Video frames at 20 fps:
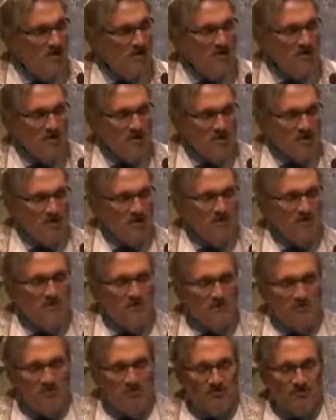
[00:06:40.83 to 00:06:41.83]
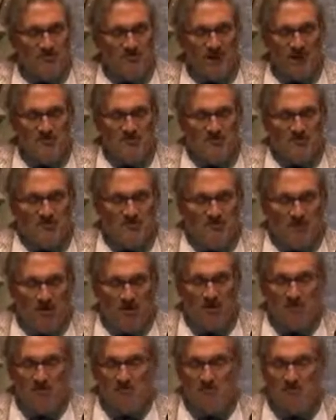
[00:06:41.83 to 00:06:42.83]
Perhaps the most famous part
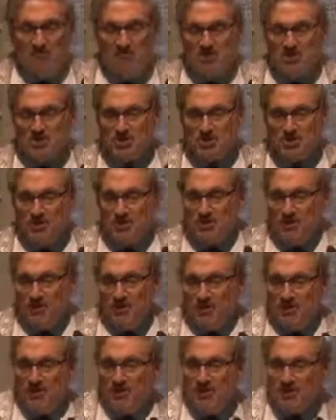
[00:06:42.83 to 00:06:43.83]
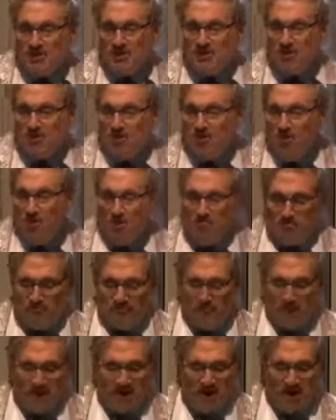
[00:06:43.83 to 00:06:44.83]
of the Mishnah, the collection called
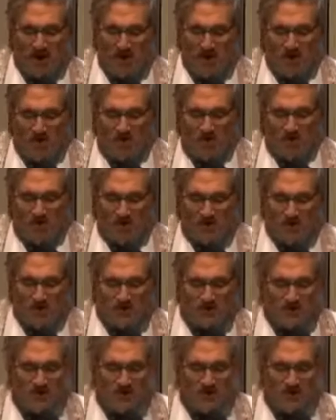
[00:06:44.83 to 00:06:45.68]
Pirkei Avot,